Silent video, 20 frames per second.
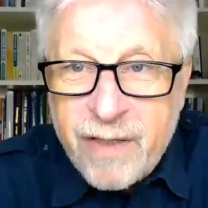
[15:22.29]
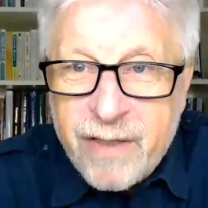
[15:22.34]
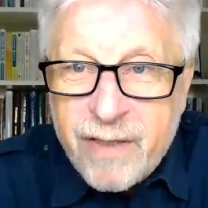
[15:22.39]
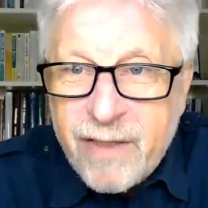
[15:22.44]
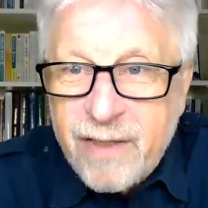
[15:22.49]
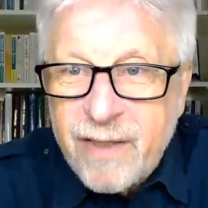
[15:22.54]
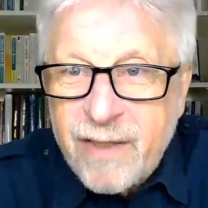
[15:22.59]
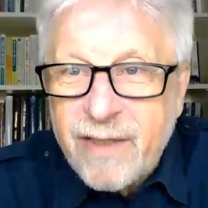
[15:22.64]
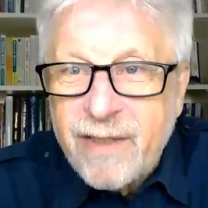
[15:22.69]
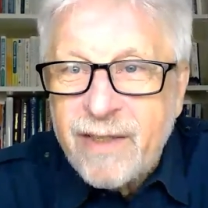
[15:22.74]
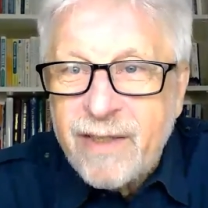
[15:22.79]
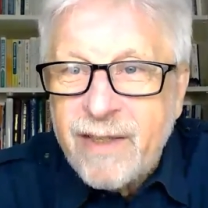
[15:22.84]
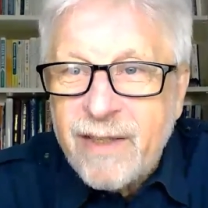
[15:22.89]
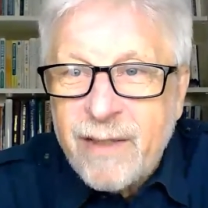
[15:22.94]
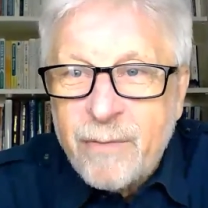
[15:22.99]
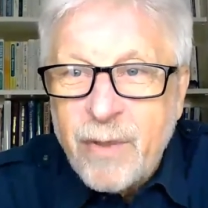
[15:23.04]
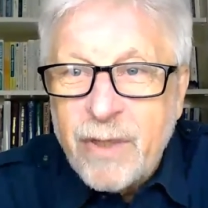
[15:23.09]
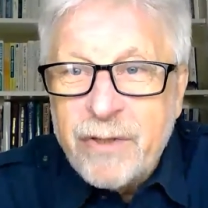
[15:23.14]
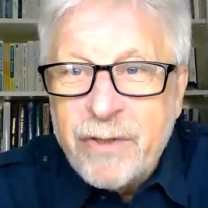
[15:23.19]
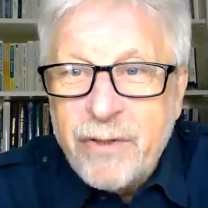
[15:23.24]
But it should
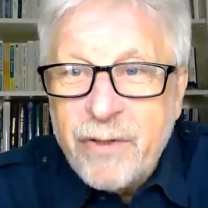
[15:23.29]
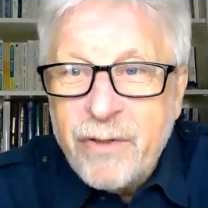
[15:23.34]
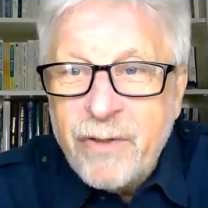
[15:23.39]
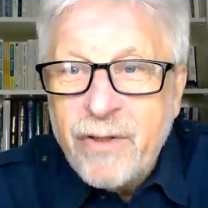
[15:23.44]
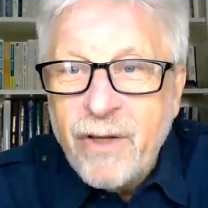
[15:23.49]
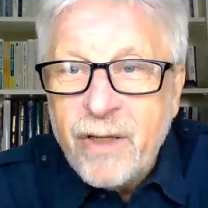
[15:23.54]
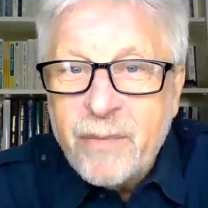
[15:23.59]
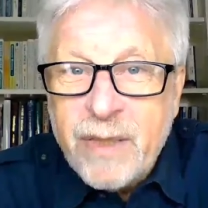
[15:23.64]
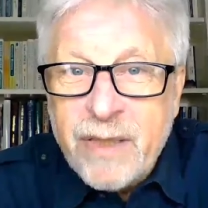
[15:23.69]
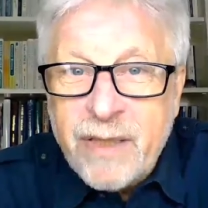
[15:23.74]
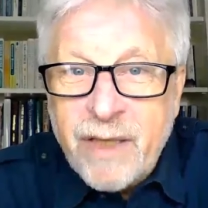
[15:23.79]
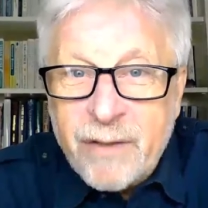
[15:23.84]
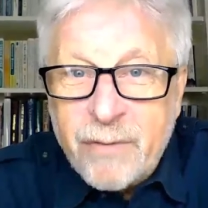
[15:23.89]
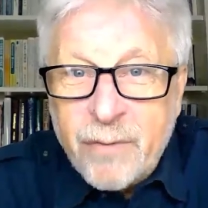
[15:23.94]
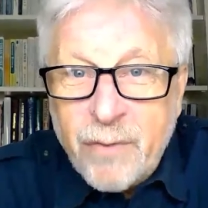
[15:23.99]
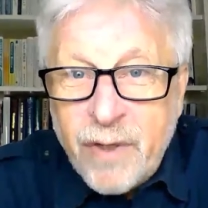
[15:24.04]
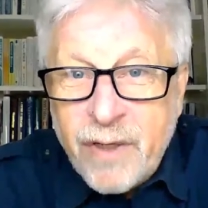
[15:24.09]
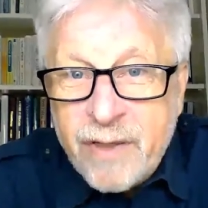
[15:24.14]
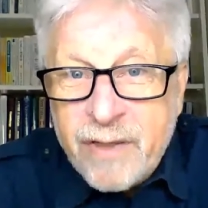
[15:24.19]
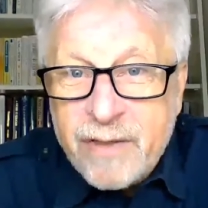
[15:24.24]
not be that way,
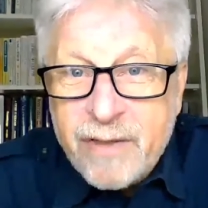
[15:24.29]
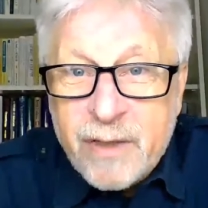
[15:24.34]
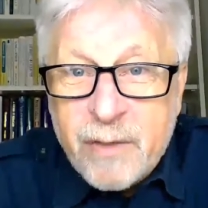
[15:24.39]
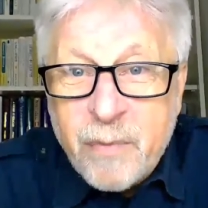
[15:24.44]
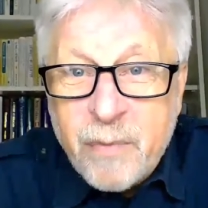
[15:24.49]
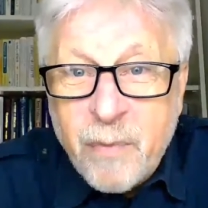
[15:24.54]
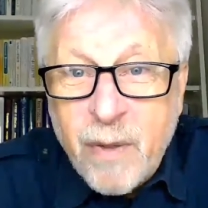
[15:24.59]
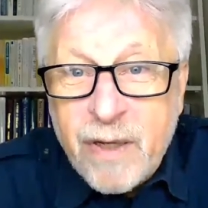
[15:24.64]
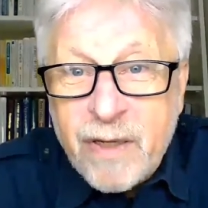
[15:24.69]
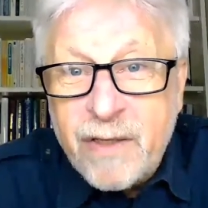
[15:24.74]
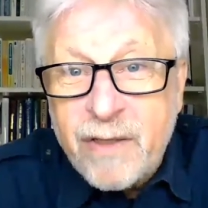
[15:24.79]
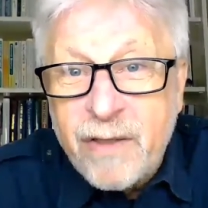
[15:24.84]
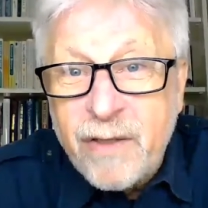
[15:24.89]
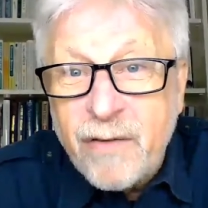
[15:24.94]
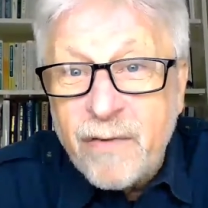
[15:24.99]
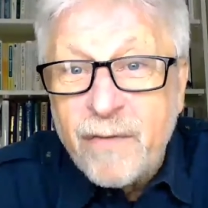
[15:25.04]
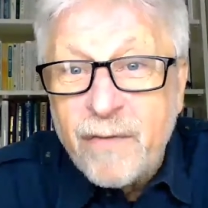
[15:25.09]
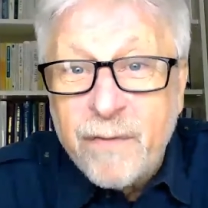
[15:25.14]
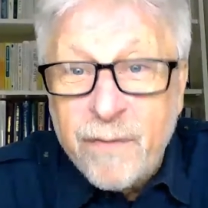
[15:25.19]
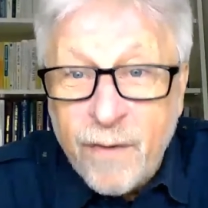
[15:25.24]
despite the
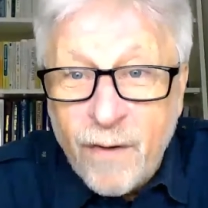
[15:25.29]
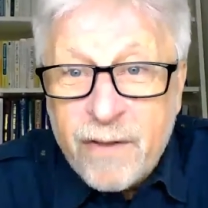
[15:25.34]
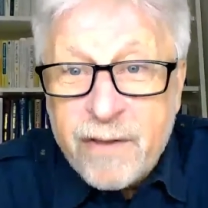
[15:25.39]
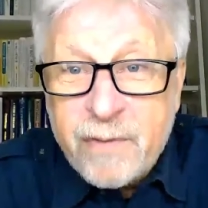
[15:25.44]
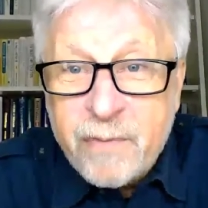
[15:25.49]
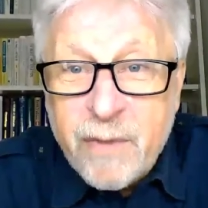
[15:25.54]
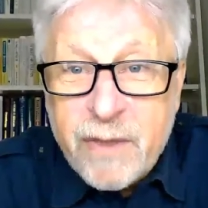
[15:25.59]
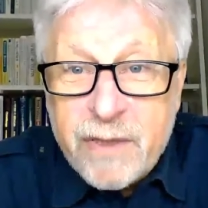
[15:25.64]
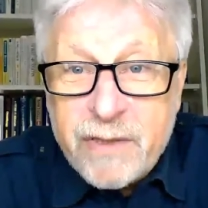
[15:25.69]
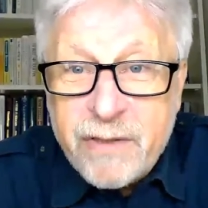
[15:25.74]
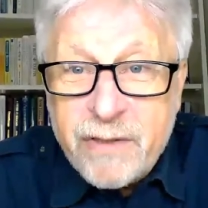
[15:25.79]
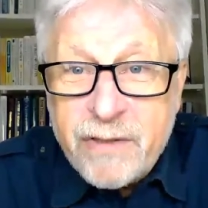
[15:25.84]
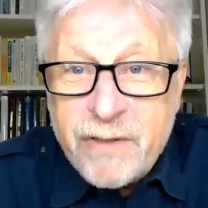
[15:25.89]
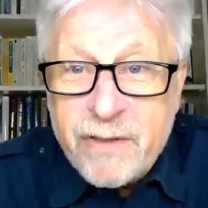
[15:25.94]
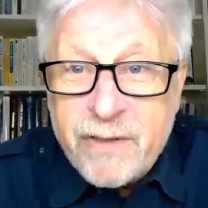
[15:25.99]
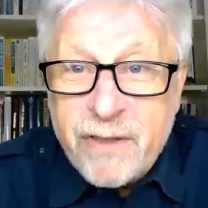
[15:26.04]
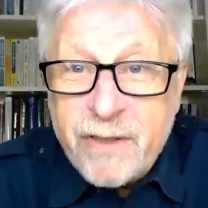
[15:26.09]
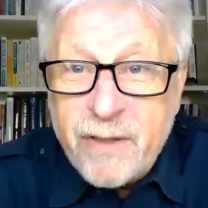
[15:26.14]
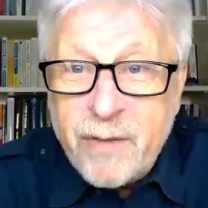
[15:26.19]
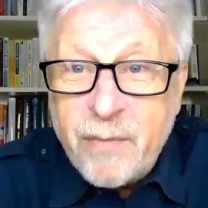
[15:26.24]
false messages in the
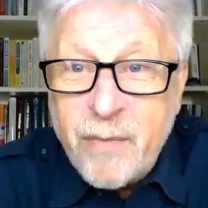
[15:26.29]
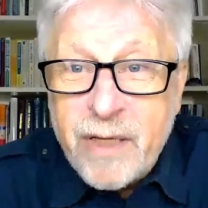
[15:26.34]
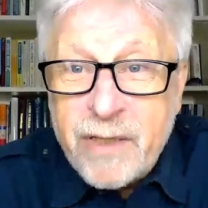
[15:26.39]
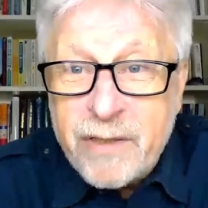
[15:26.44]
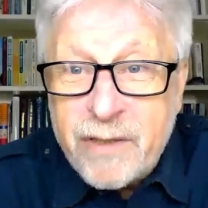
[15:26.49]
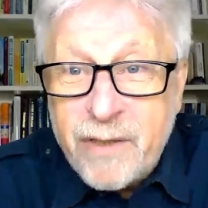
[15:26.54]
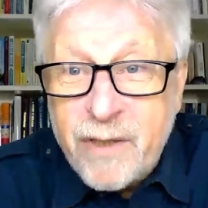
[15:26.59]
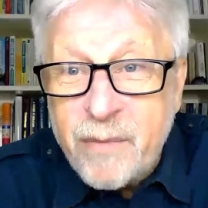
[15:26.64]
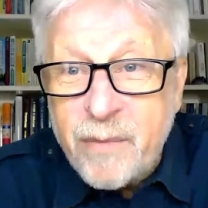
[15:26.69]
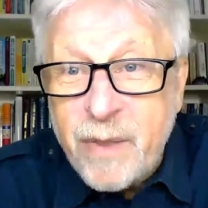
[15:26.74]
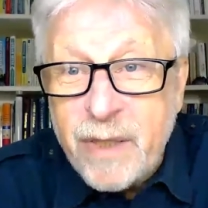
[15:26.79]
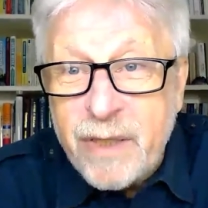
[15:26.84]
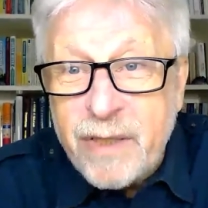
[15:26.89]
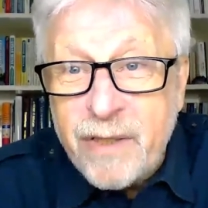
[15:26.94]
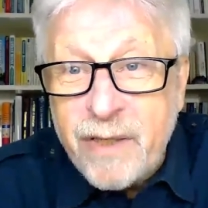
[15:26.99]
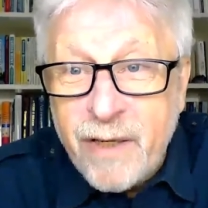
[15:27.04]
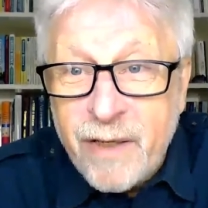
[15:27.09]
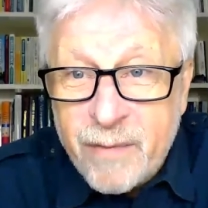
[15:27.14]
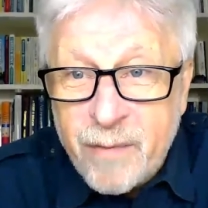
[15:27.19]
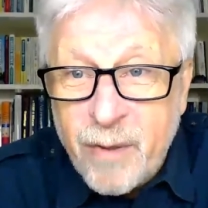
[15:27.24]
mainstream media
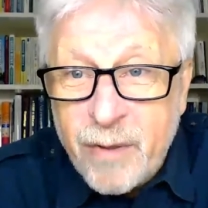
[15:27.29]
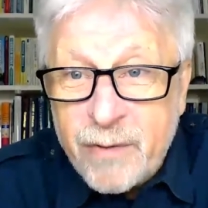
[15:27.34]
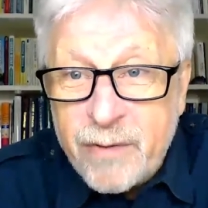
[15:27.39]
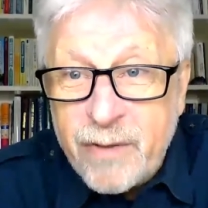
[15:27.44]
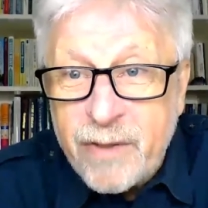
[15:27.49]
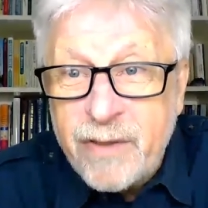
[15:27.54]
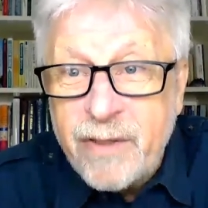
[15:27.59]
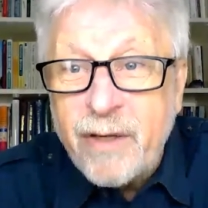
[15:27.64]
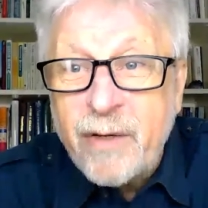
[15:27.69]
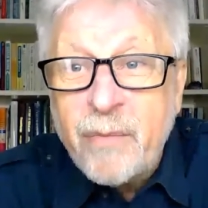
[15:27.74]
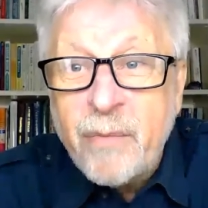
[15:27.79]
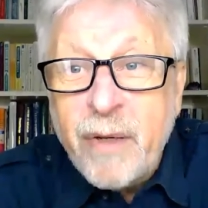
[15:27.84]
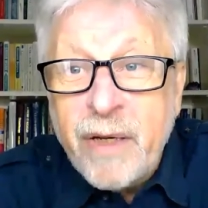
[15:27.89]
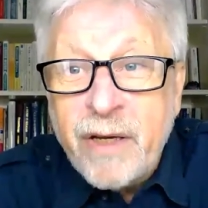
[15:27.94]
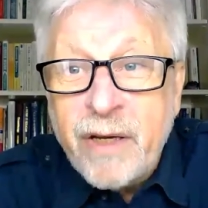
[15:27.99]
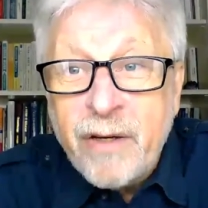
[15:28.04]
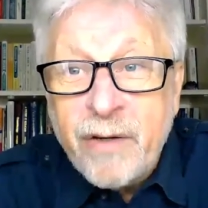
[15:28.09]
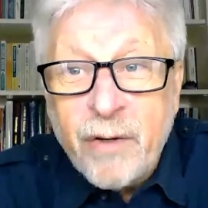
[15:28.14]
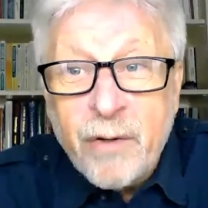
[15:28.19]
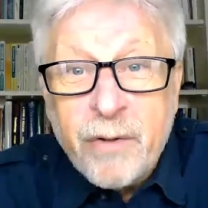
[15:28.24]
about there being no
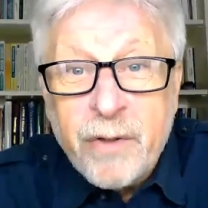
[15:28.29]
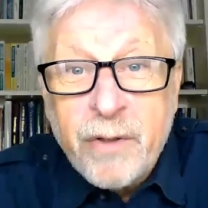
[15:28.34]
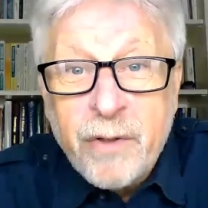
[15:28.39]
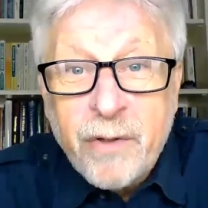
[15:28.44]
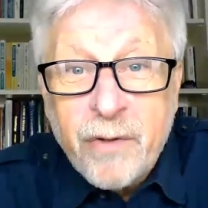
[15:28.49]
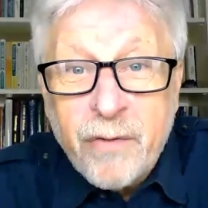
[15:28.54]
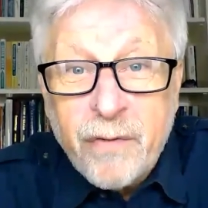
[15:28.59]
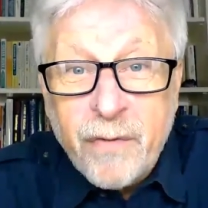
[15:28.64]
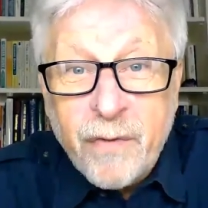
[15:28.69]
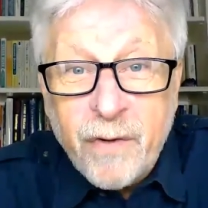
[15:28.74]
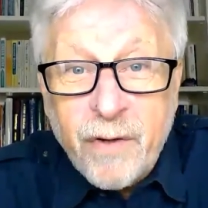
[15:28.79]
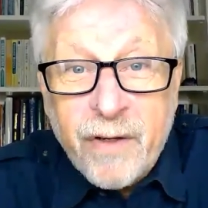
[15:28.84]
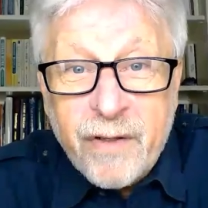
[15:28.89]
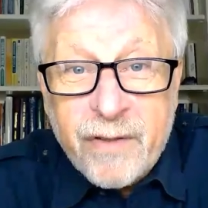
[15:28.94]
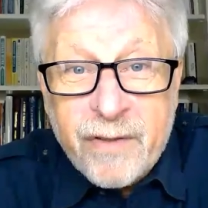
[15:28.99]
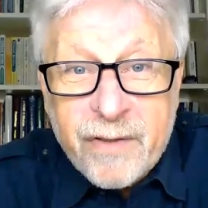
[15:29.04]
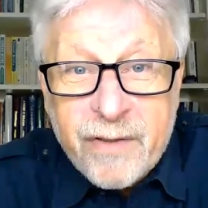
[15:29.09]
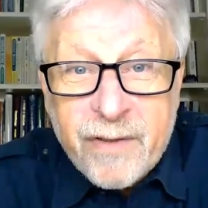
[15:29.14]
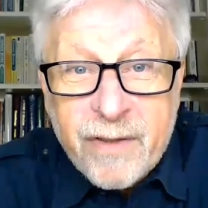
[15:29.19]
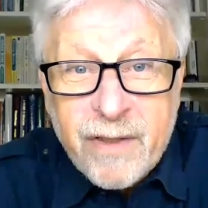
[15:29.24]
cure for it,
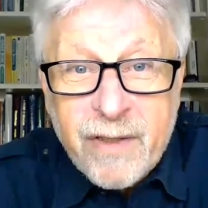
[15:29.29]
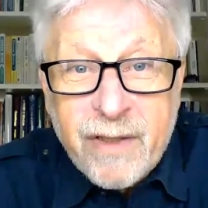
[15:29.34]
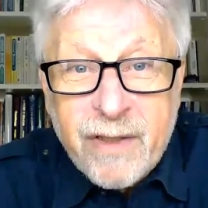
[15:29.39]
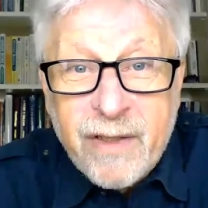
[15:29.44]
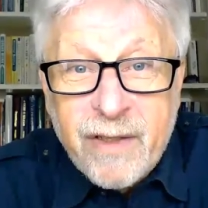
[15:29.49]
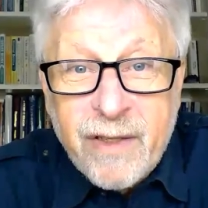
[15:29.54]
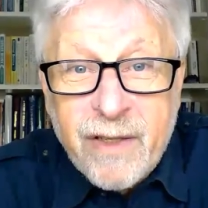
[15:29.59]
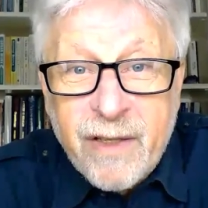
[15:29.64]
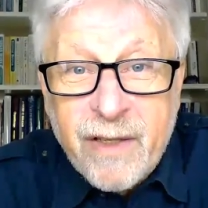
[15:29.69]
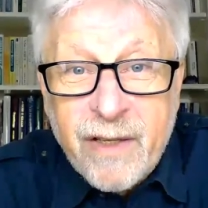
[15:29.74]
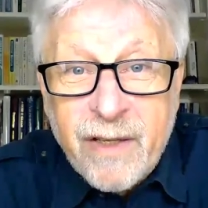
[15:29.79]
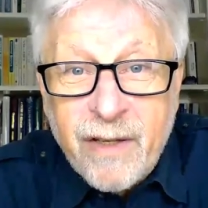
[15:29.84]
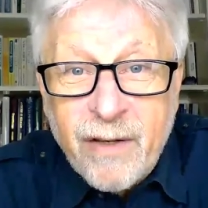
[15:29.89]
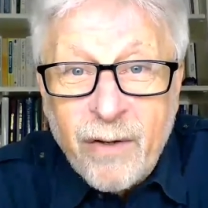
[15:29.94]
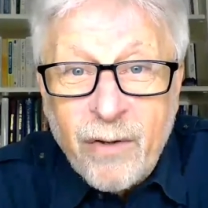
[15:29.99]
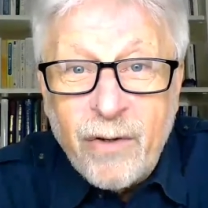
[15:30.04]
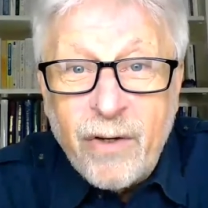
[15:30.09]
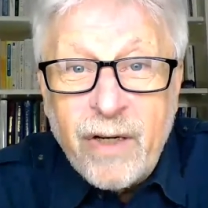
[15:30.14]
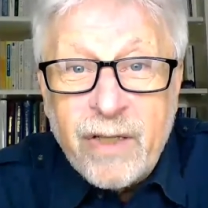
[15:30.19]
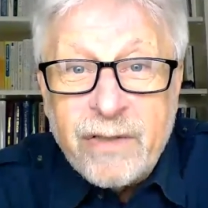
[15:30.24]
or
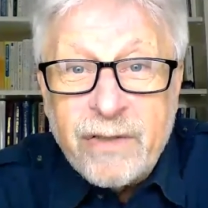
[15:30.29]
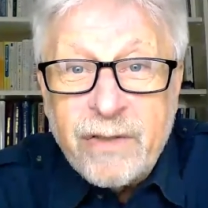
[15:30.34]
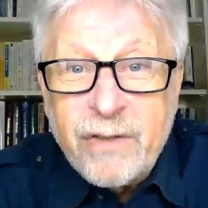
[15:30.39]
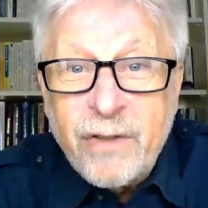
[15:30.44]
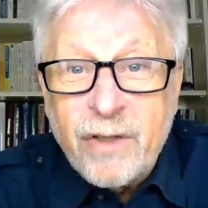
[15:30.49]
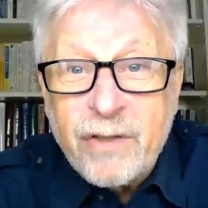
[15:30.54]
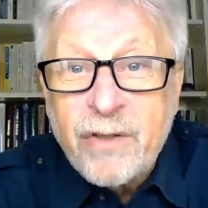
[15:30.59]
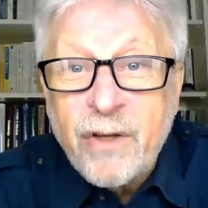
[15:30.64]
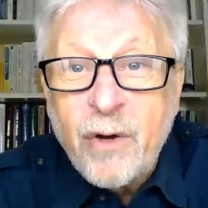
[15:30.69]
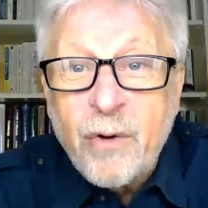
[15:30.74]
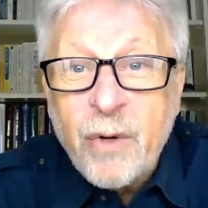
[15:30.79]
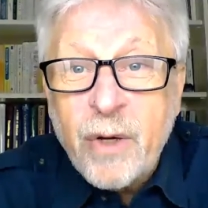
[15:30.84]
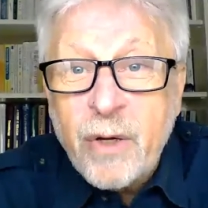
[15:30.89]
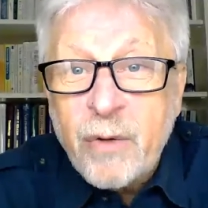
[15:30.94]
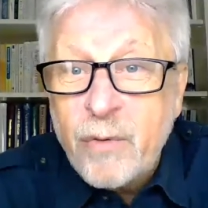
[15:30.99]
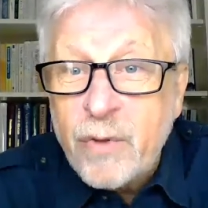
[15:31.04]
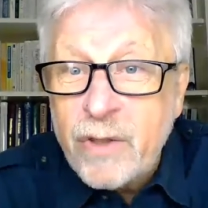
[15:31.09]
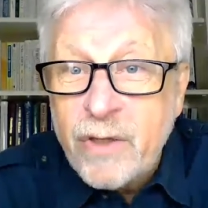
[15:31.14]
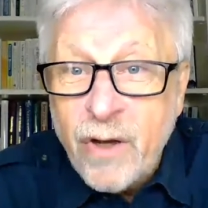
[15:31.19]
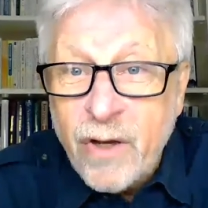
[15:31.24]
us not knowing what
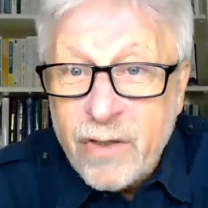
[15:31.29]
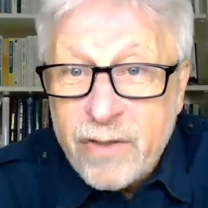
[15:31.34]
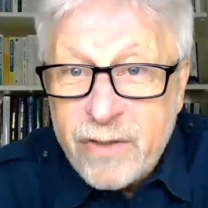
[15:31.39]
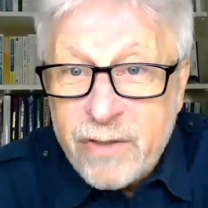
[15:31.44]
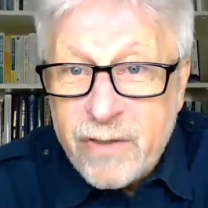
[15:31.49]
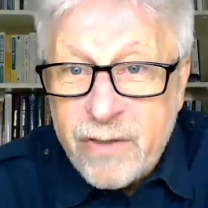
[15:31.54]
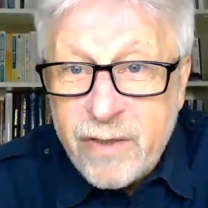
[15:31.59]
causes it.